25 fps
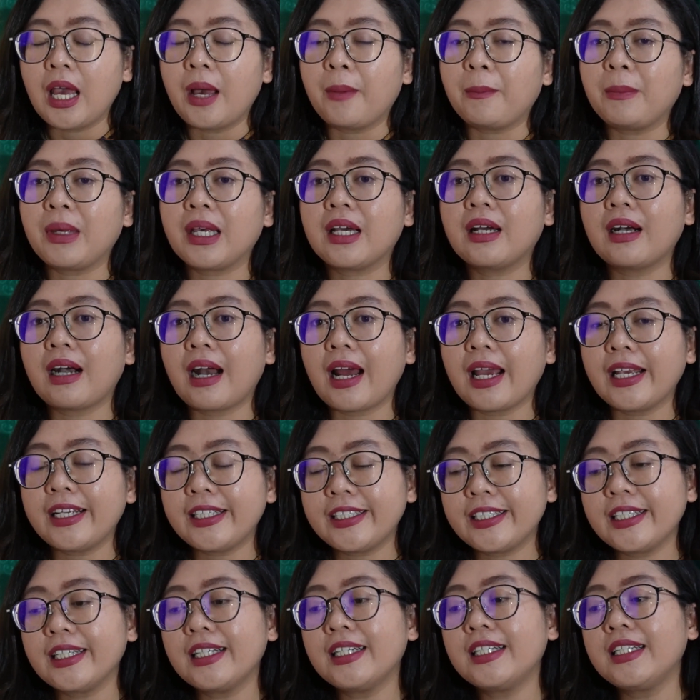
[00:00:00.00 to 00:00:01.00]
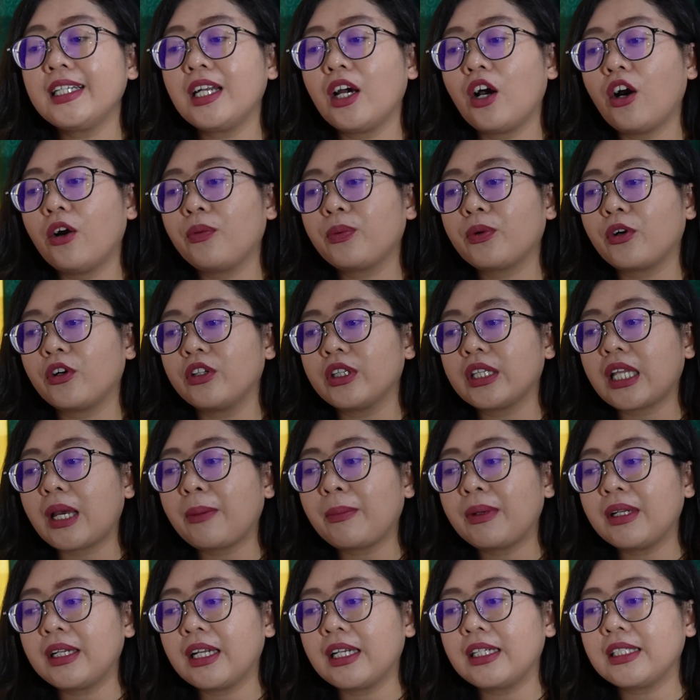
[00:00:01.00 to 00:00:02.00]
Migration of
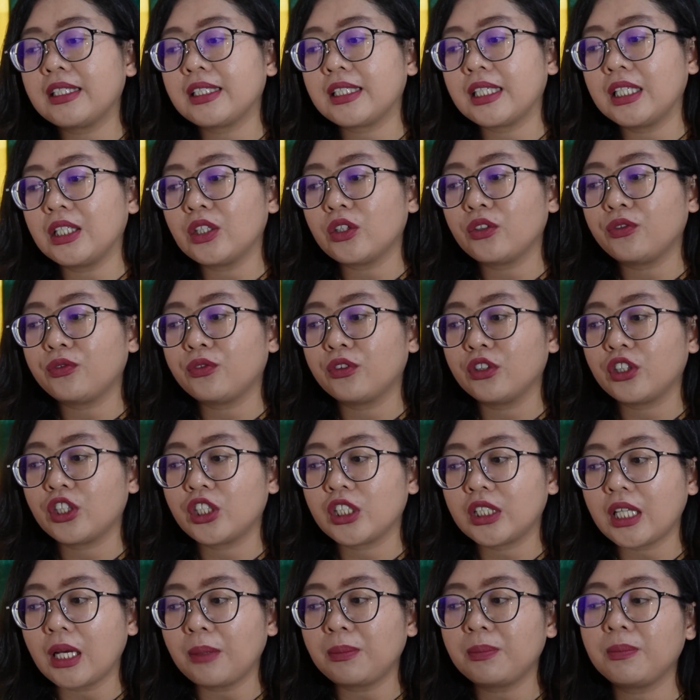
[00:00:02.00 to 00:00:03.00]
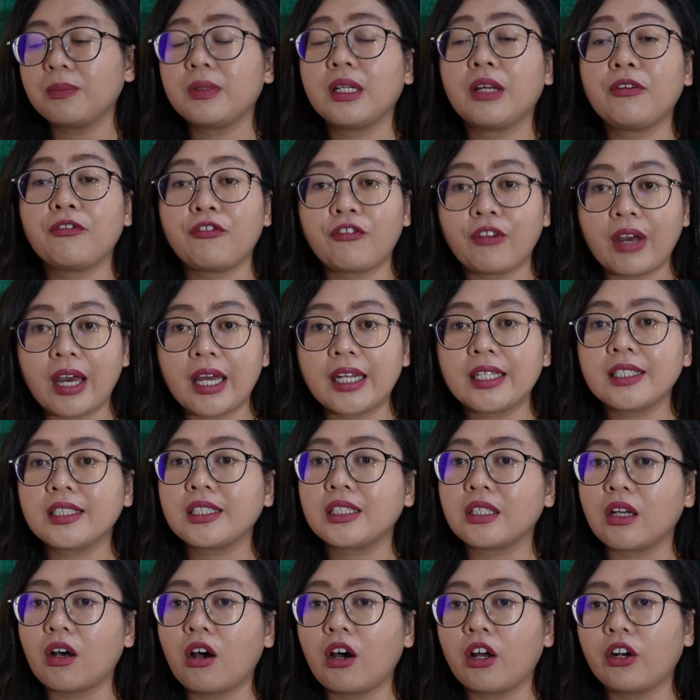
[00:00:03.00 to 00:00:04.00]
contaminants into foodstuff
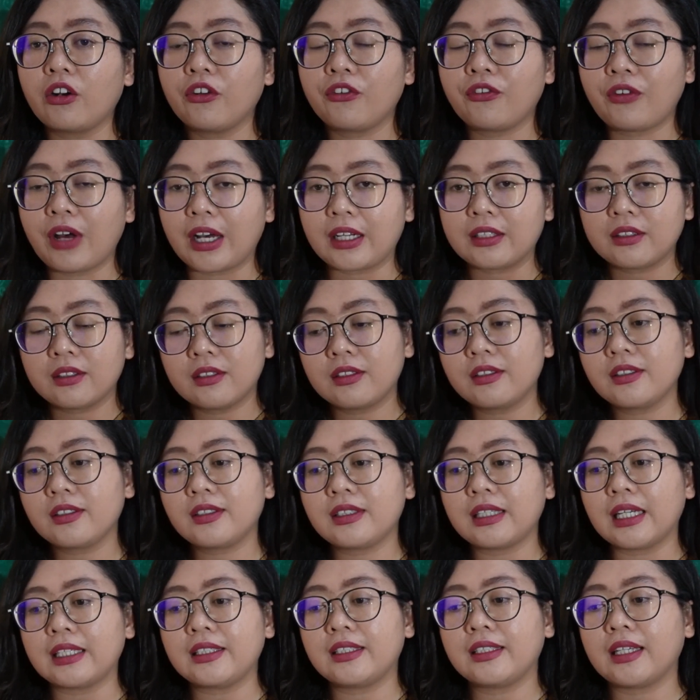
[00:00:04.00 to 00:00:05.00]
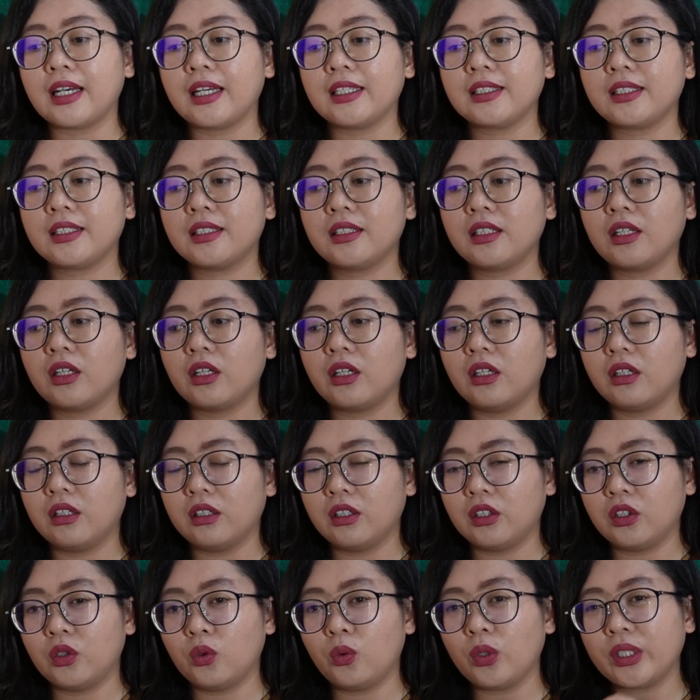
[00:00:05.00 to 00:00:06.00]
depends on factors such as
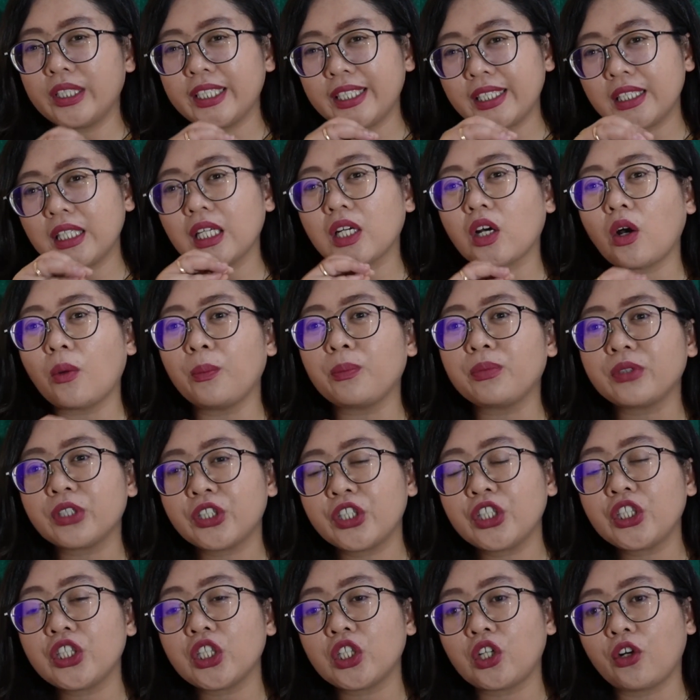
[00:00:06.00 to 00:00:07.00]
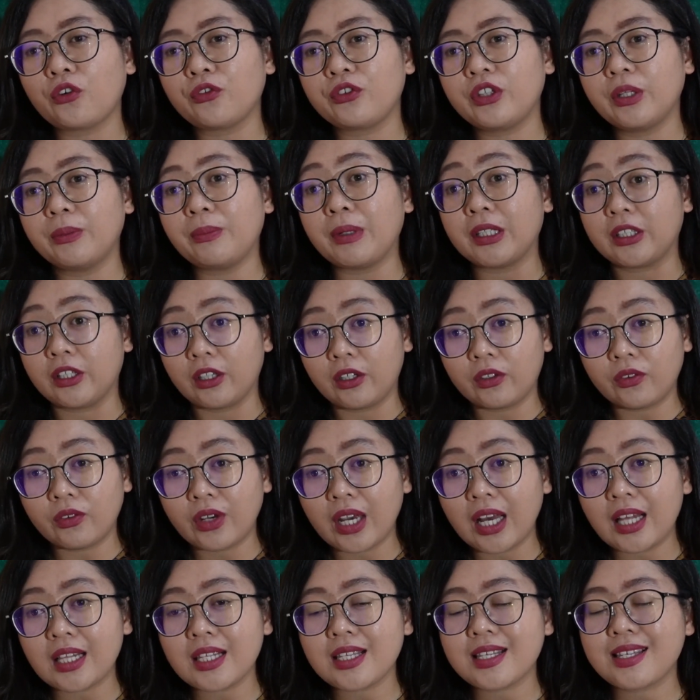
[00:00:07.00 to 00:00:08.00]
what is the composition of the
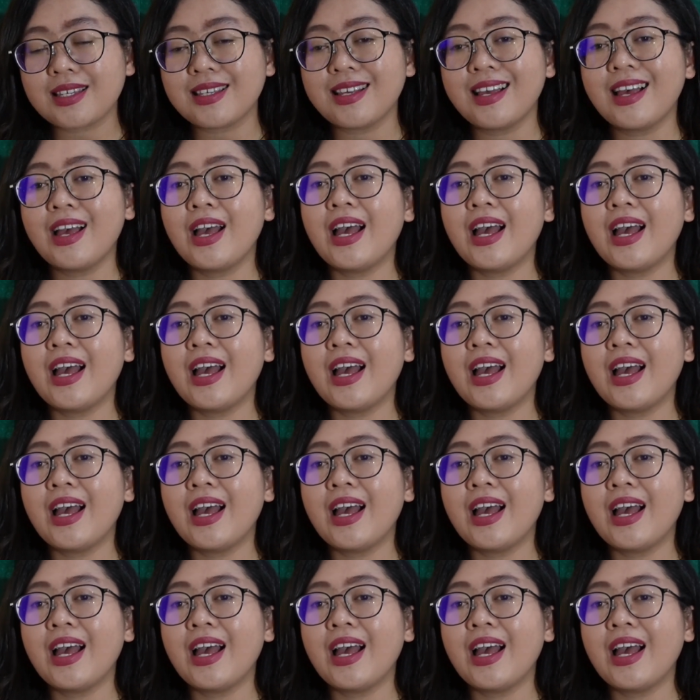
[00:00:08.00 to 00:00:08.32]
materials,